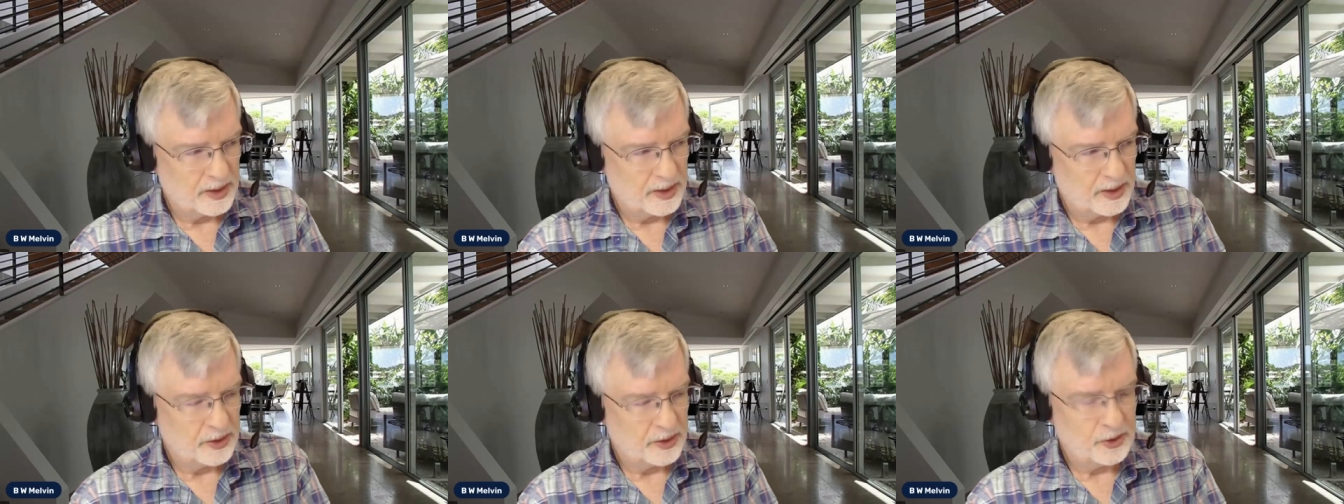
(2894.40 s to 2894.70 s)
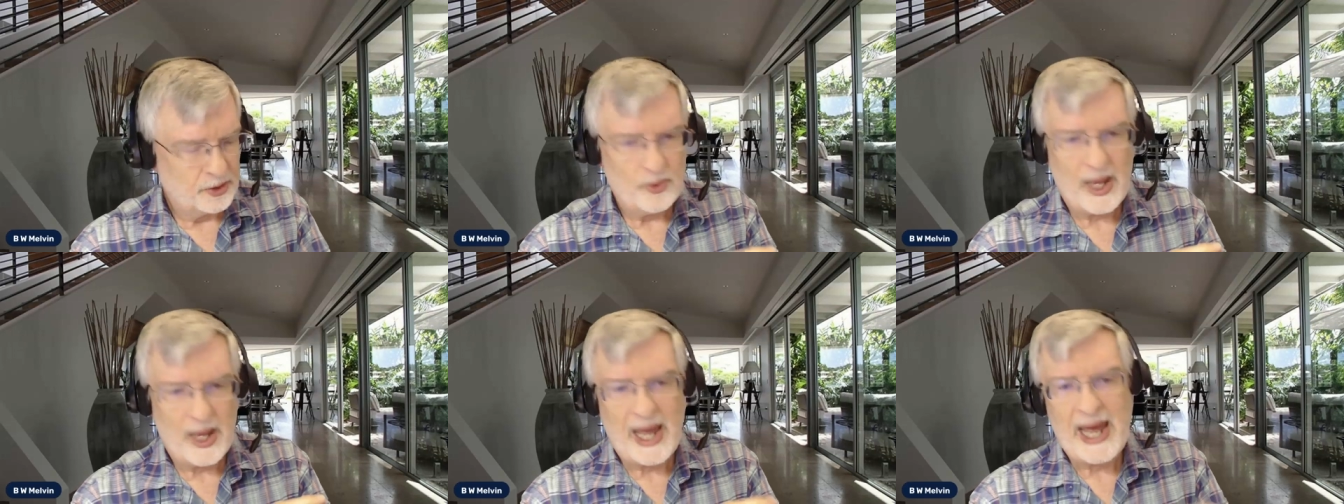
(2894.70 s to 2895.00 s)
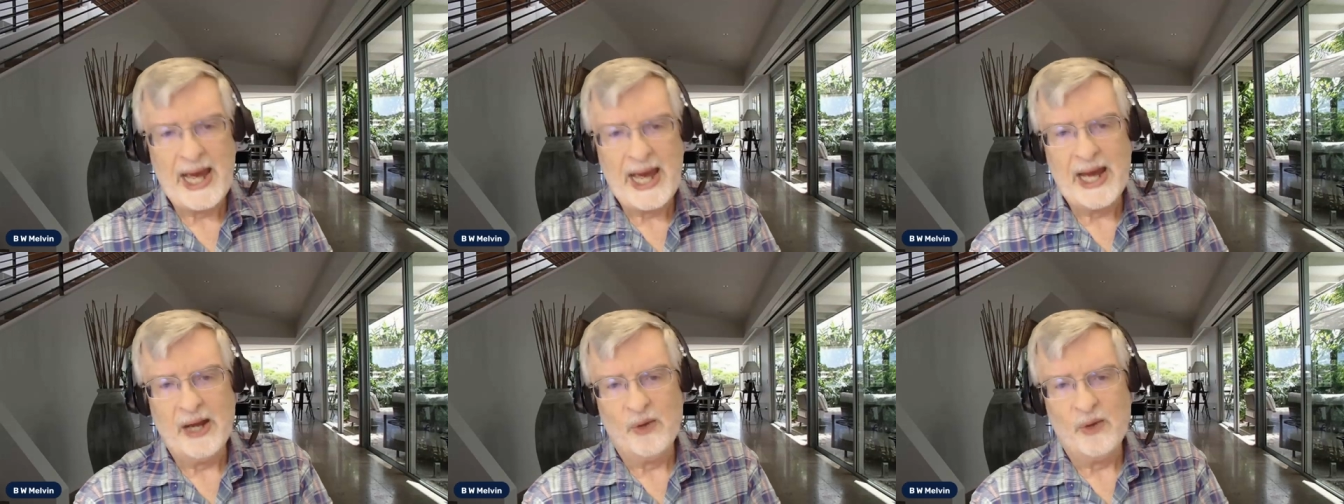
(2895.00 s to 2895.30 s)
you
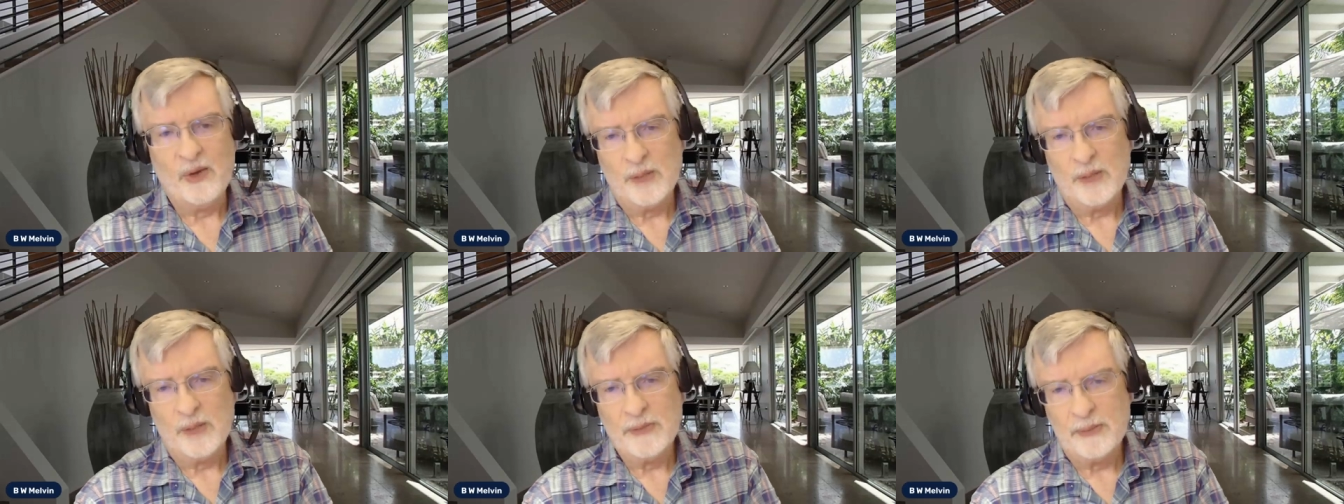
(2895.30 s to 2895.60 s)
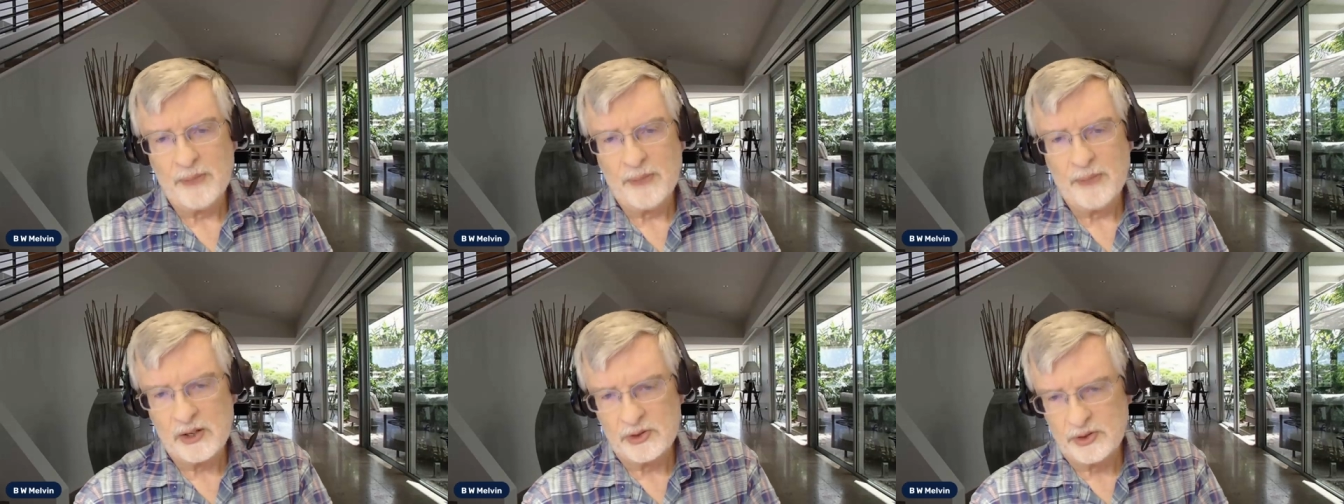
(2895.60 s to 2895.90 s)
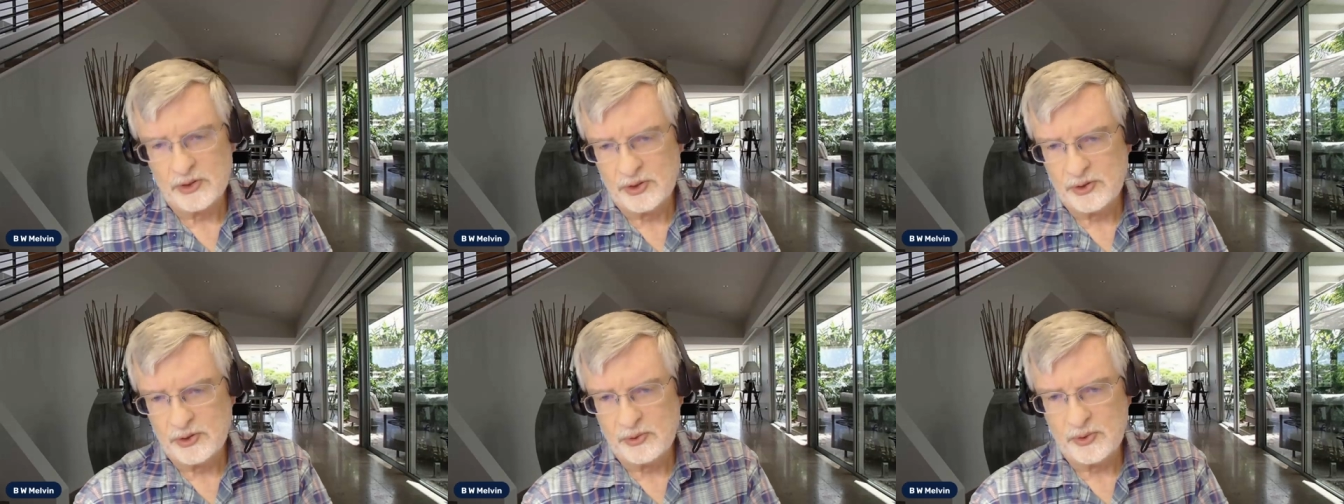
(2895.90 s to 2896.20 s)
add what I'm about
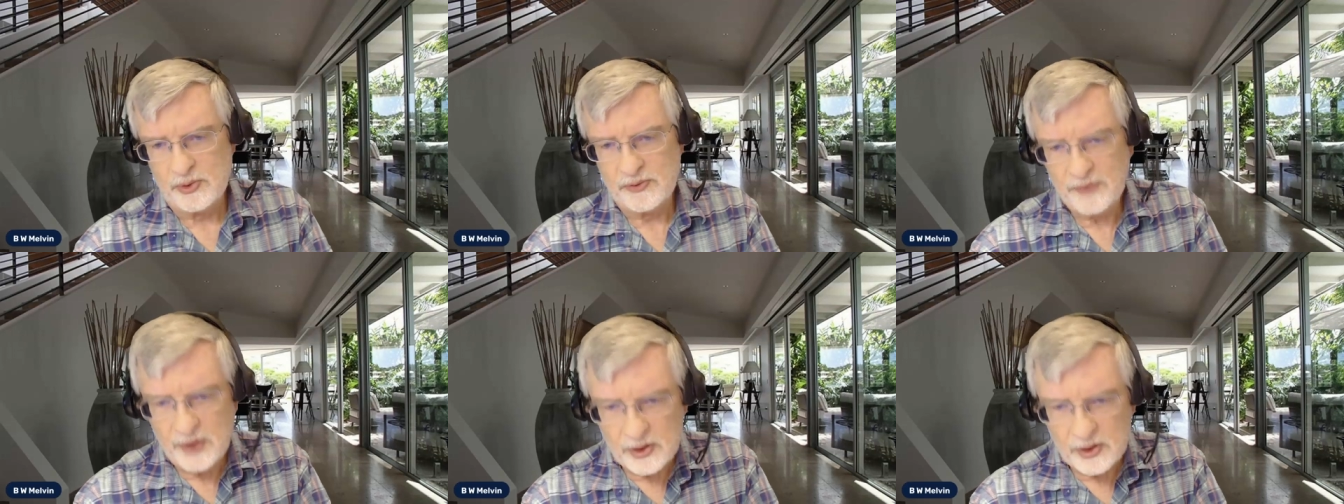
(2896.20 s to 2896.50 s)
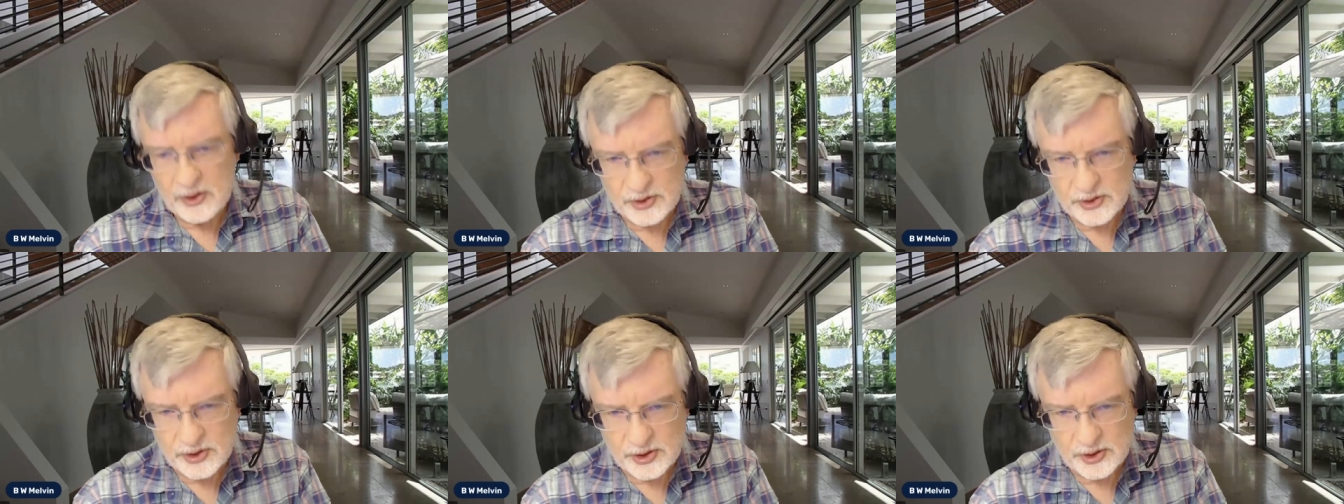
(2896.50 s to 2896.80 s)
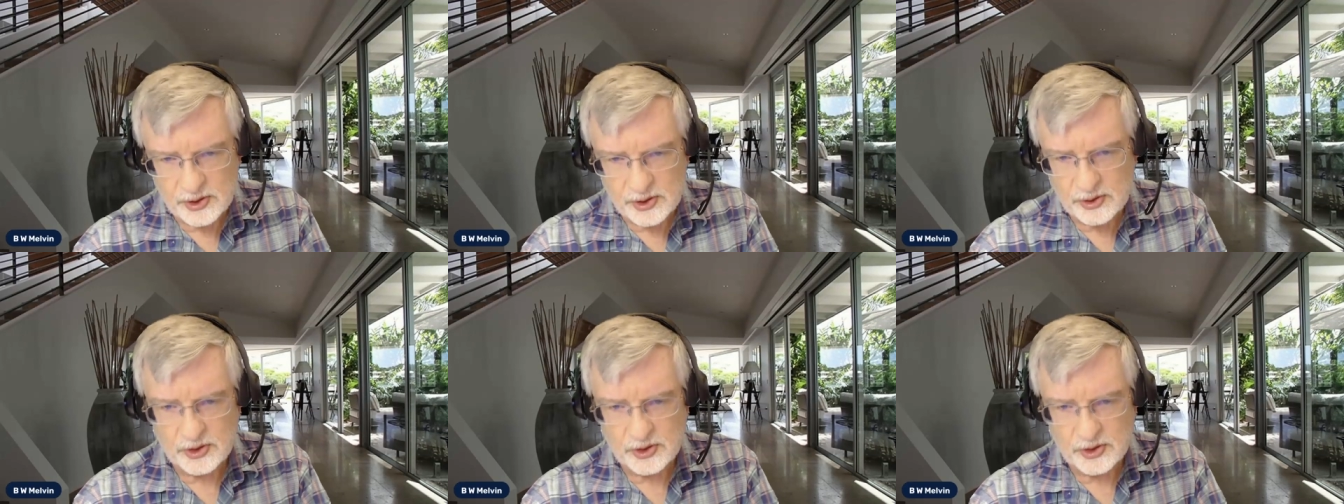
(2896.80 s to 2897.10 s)
to reveal to
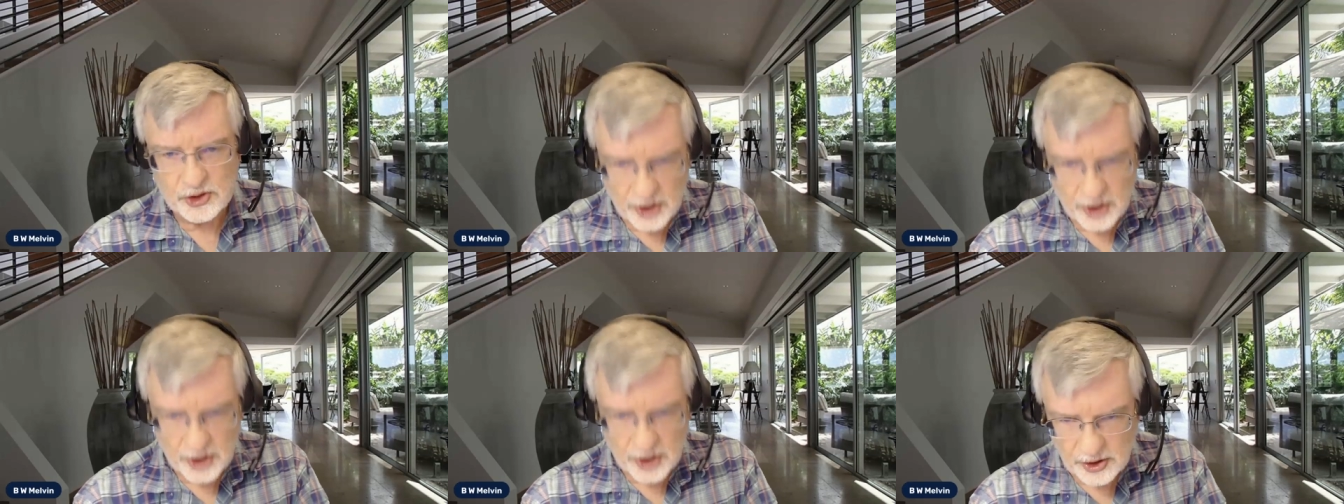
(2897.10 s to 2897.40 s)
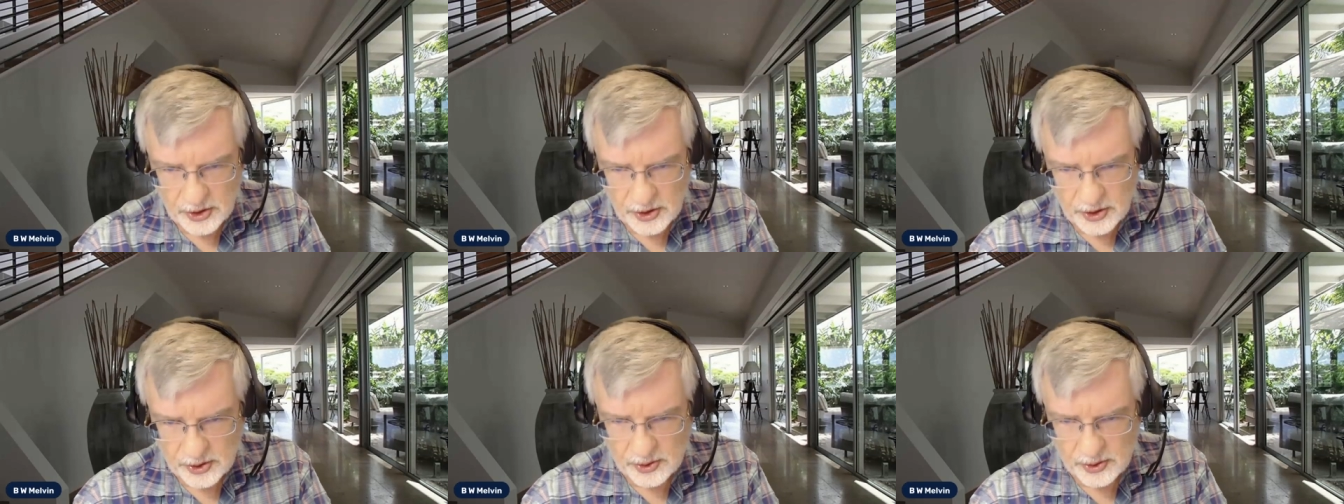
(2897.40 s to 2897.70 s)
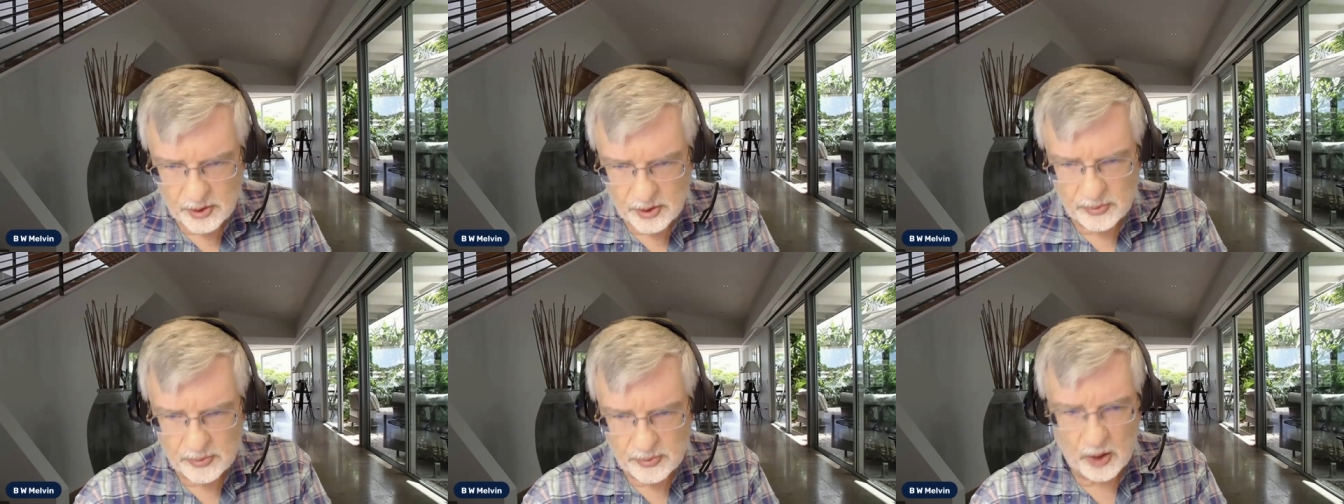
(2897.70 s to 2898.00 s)
you and share to
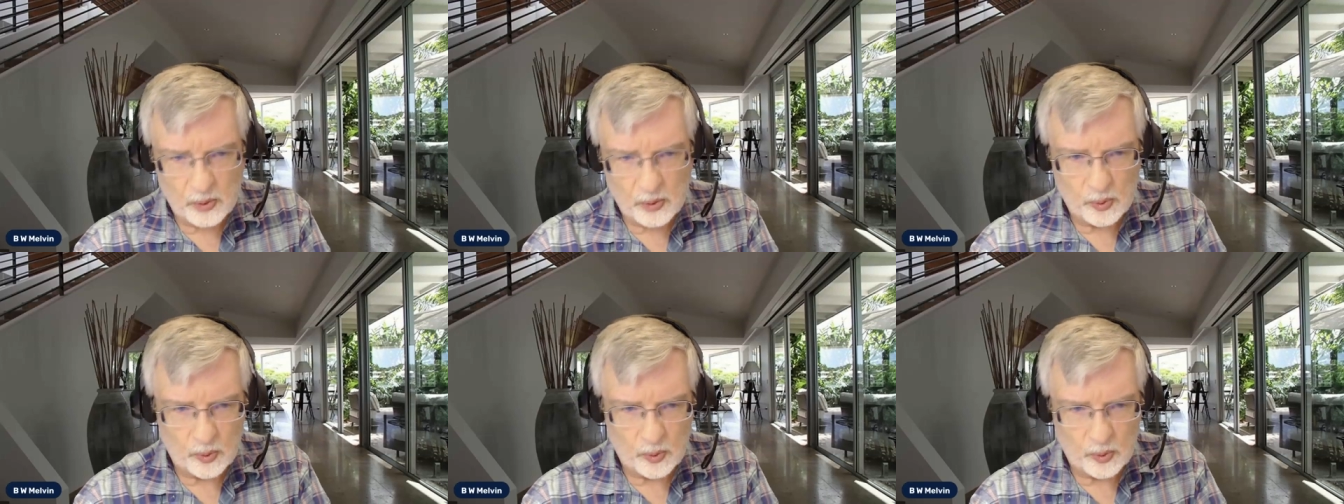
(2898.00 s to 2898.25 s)
you about